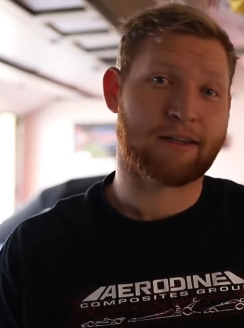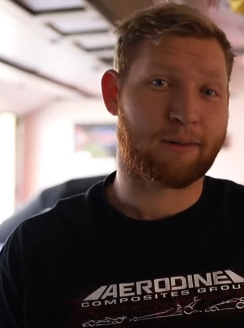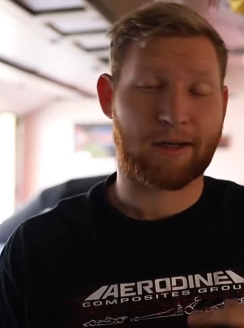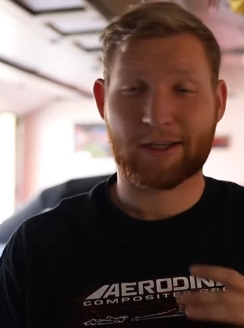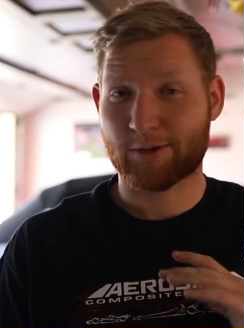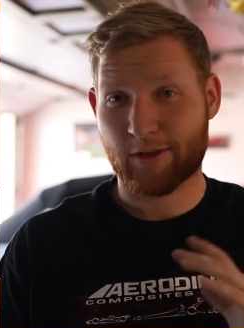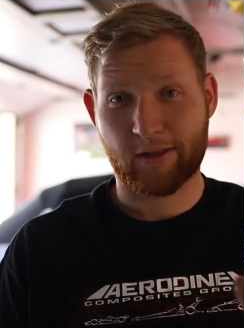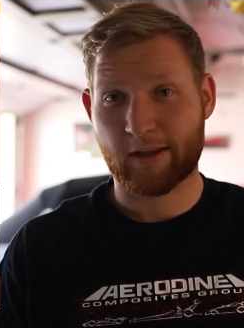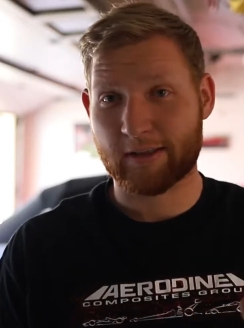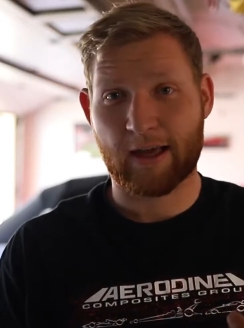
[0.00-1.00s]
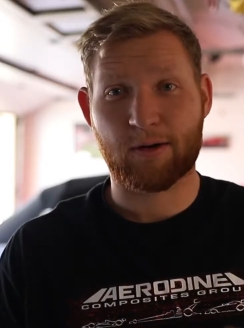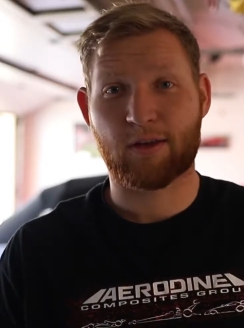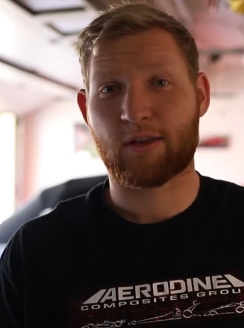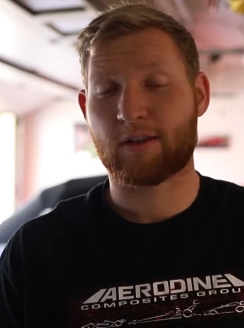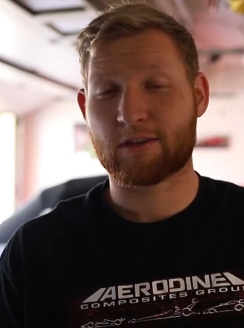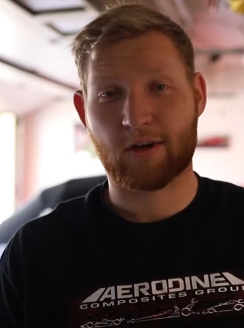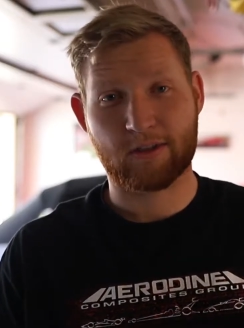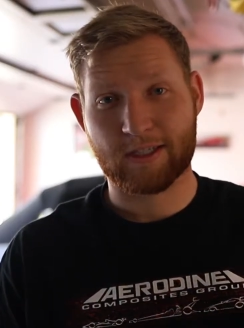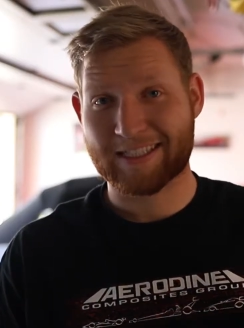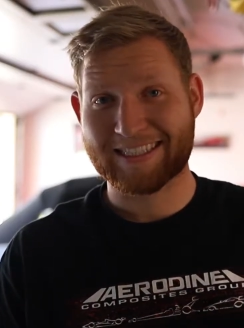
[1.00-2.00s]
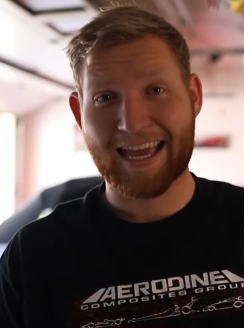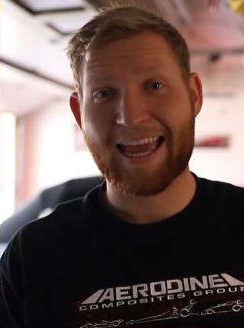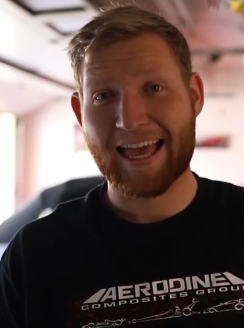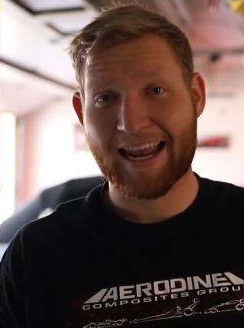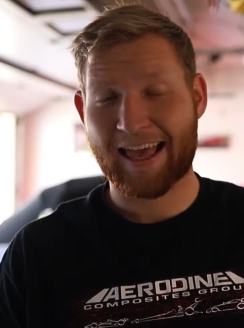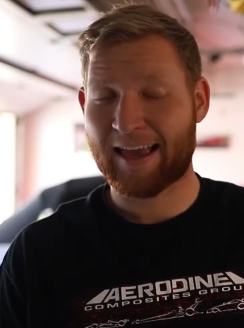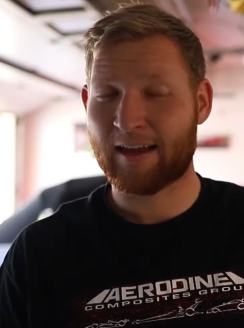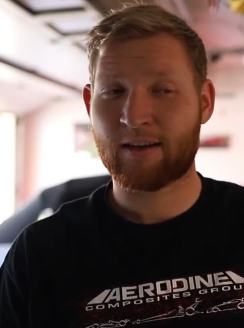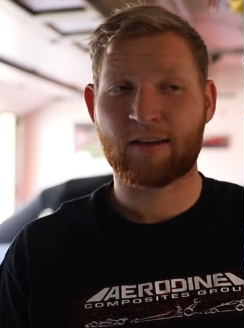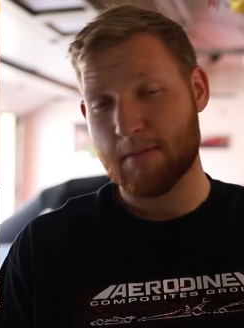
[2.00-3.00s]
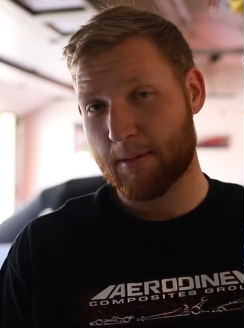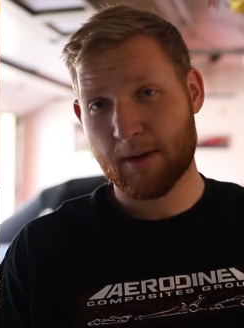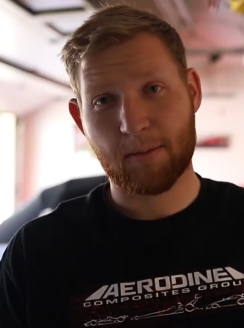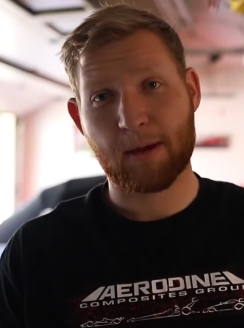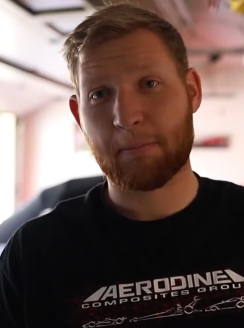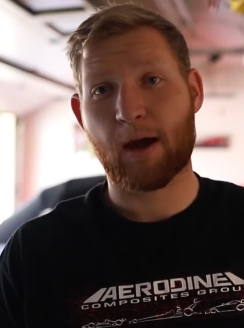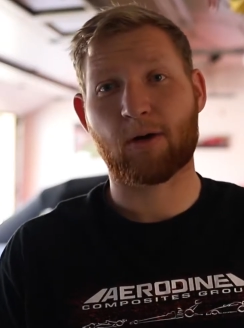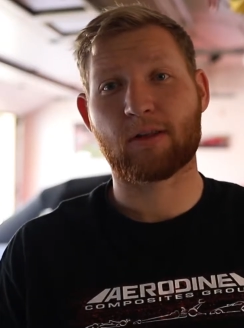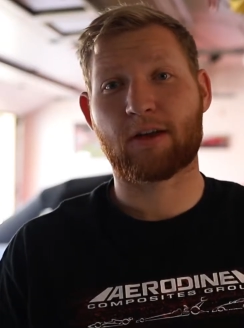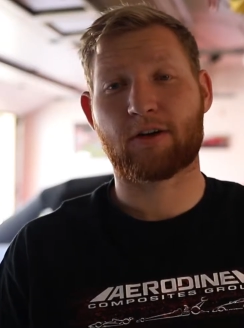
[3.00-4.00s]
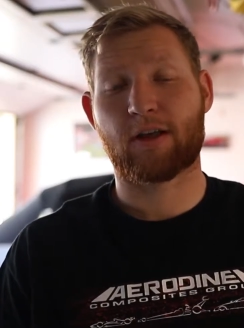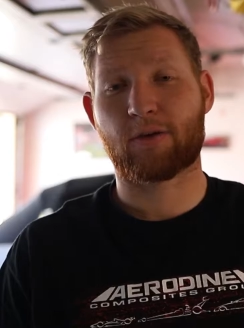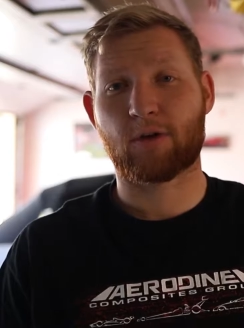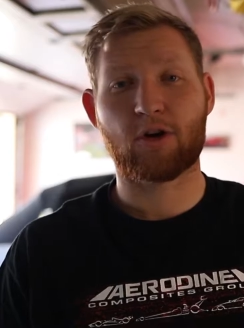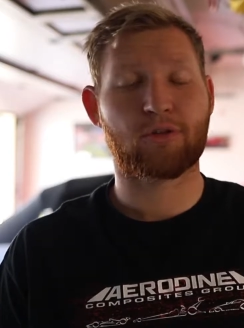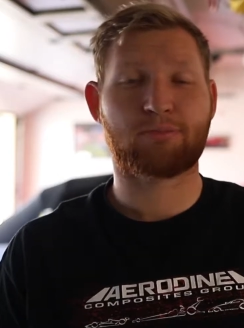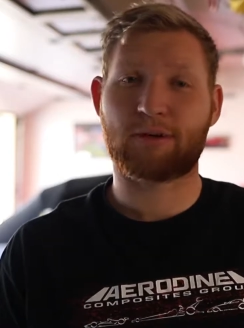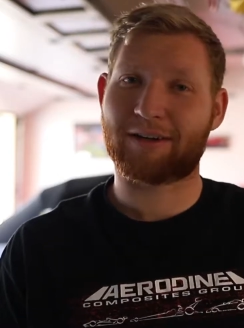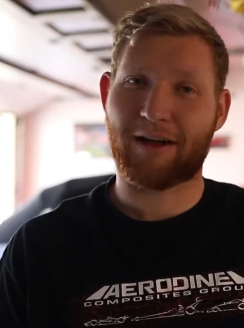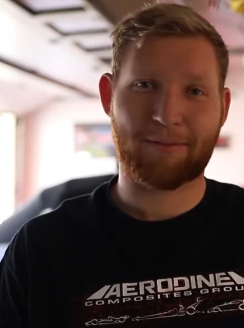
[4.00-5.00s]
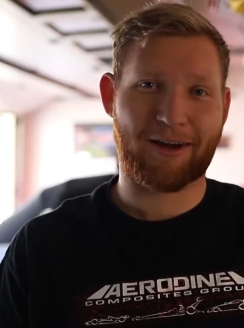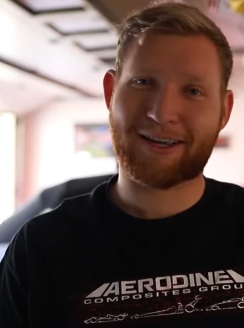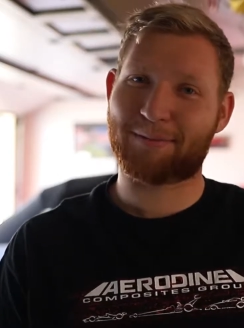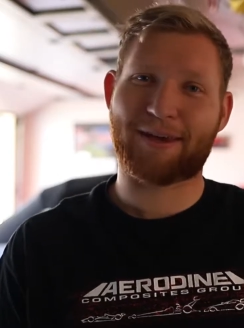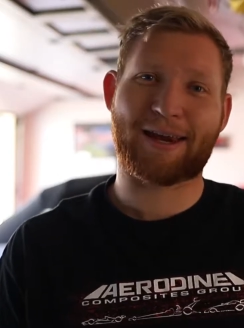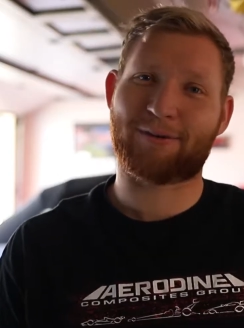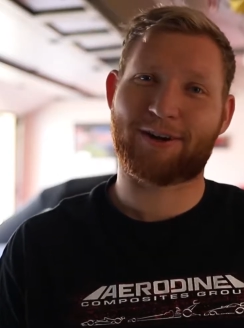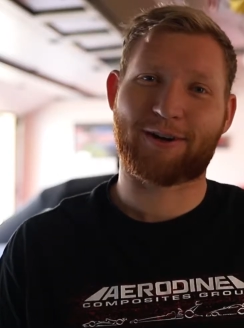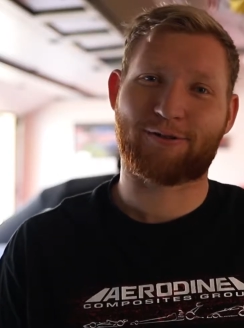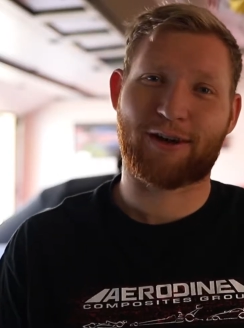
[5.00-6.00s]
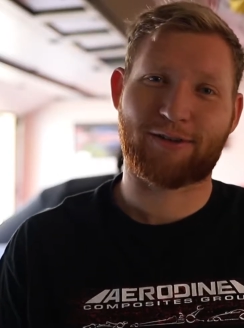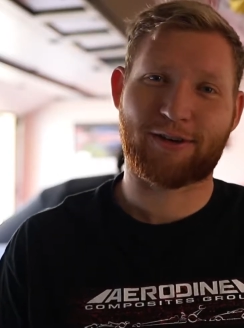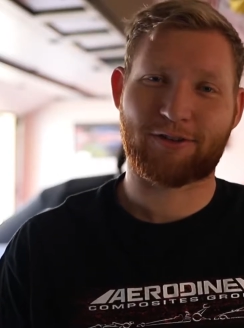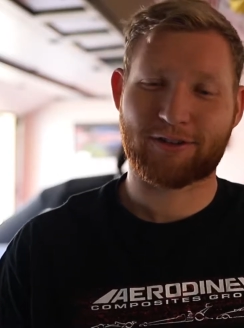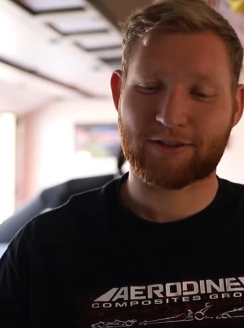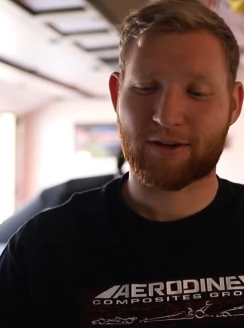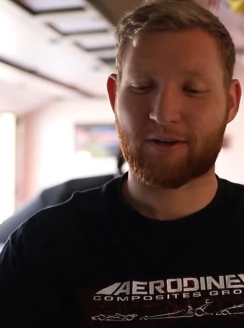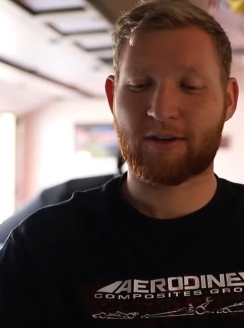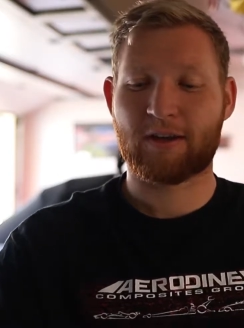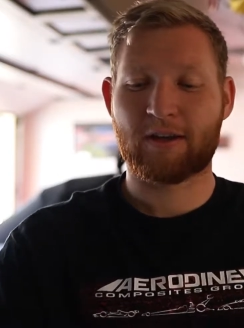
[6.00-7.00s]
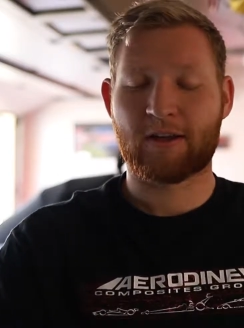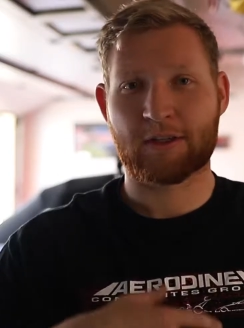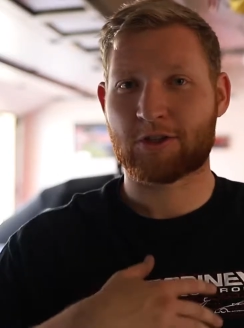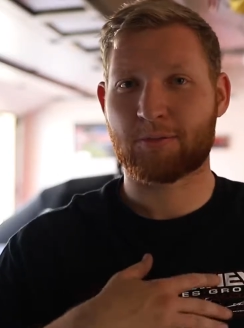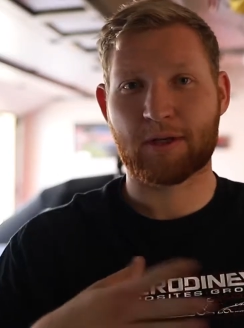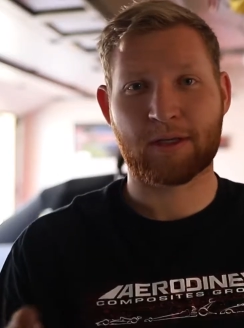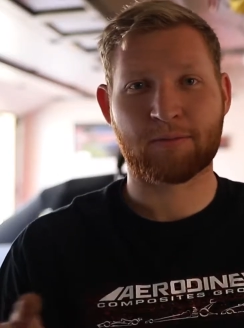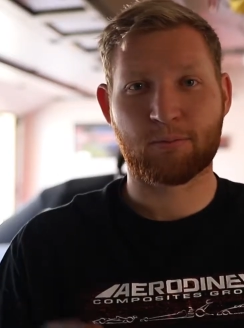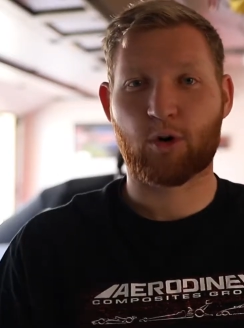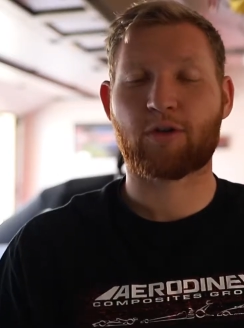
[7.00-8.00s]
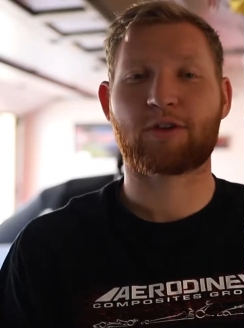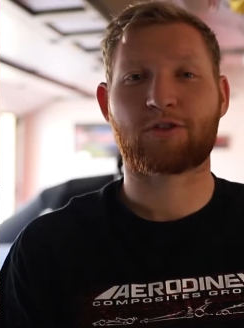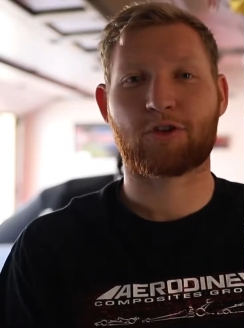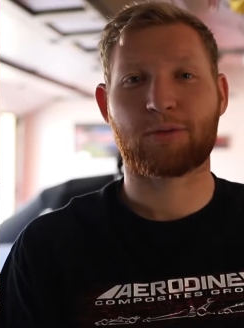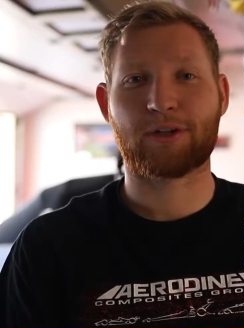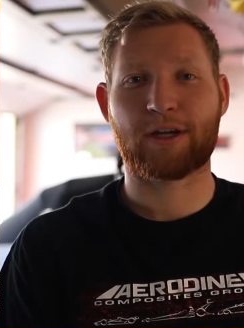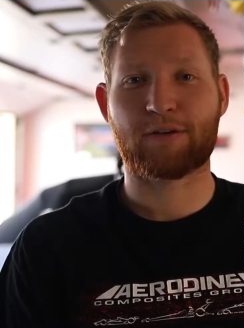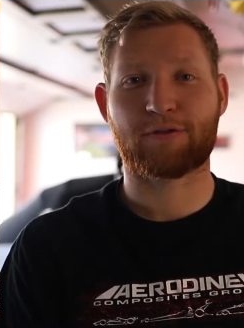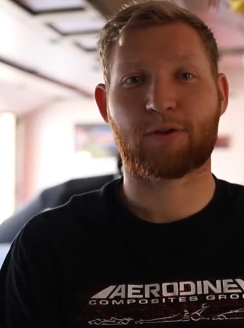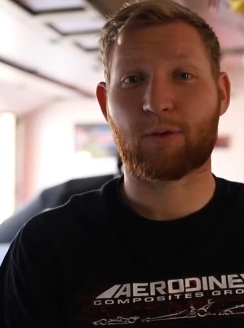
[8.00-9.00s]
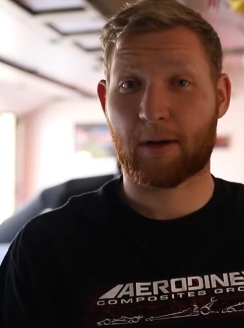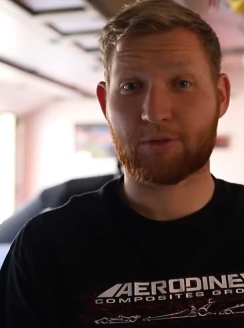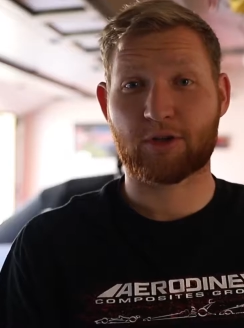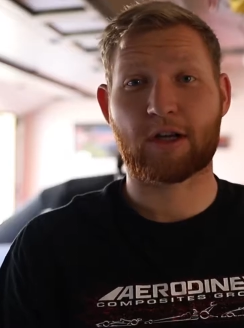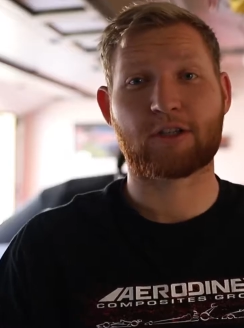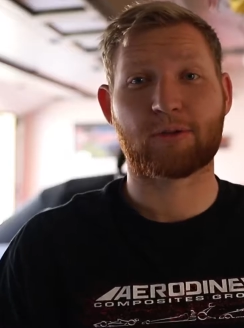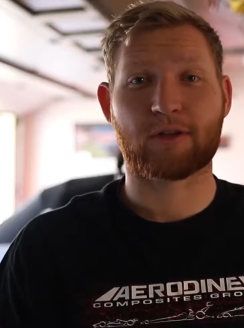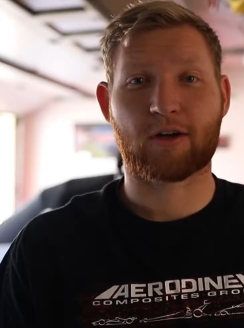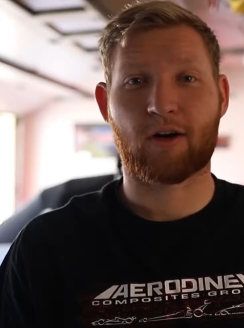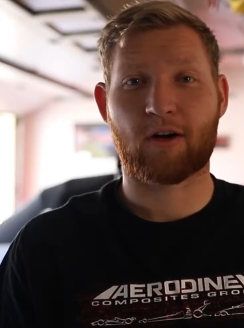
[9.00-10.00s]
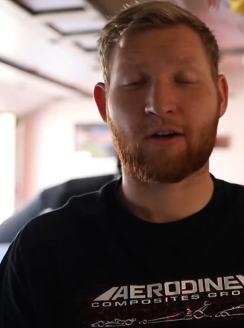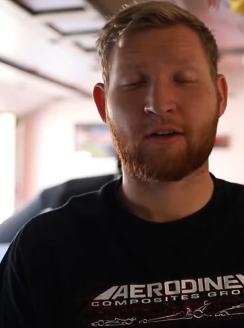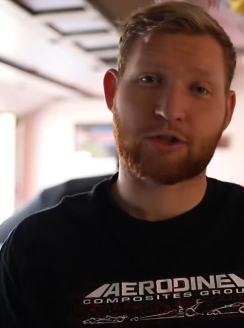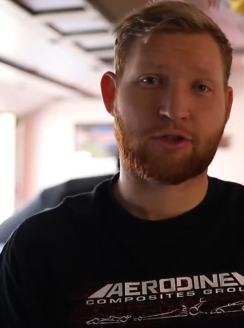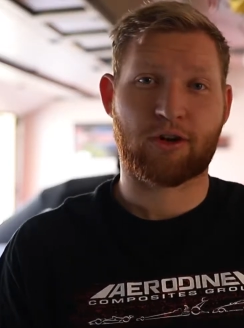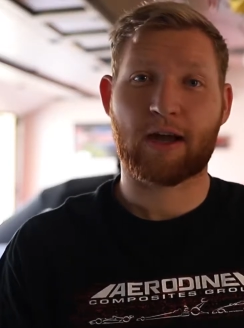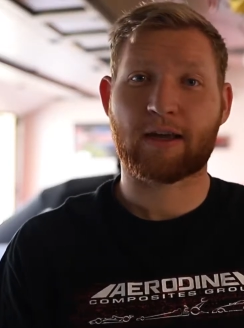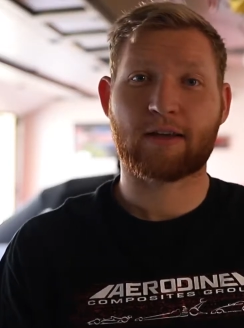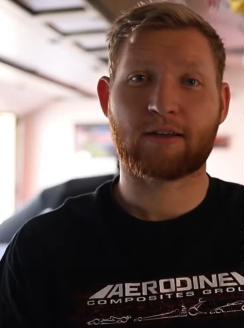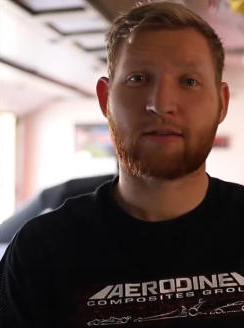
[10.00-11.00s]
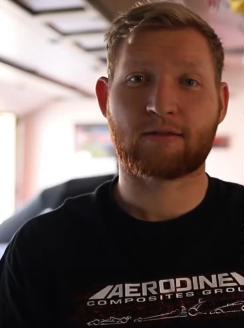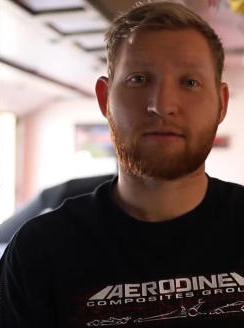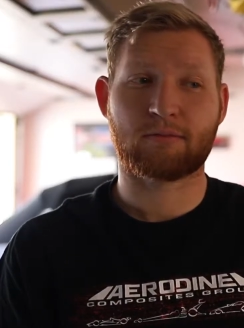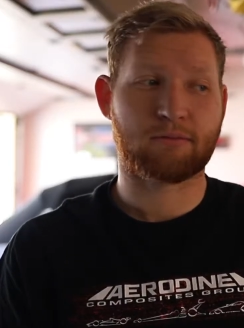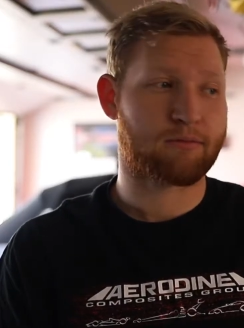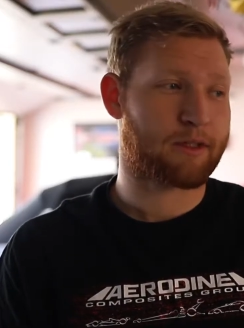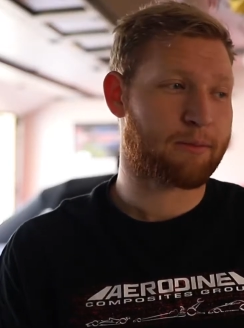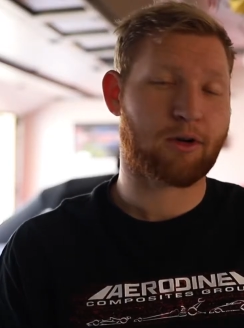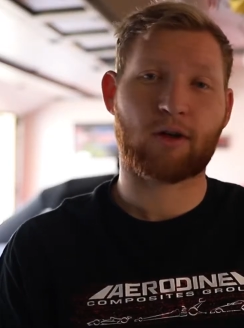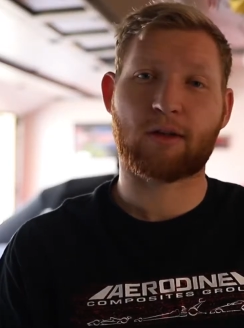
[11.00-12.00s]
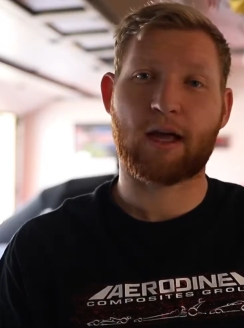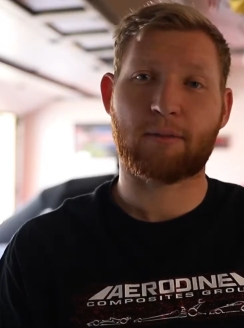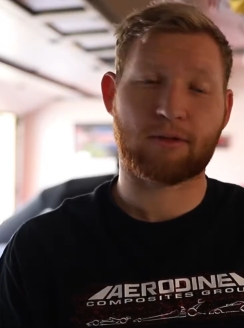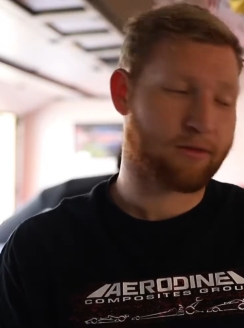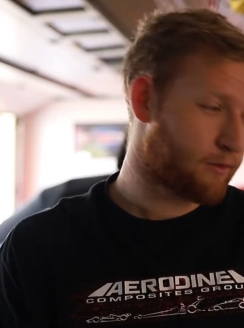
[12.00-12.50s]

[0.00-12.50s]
I'm not going to do anything like that with it. This car is going to stay NA. Maybe I'll make power later down the road, but I'm not going to be anywhere near 500, so these should be more than durable enough for what I'm trying to do with the car. Just track it and keep the car reliable.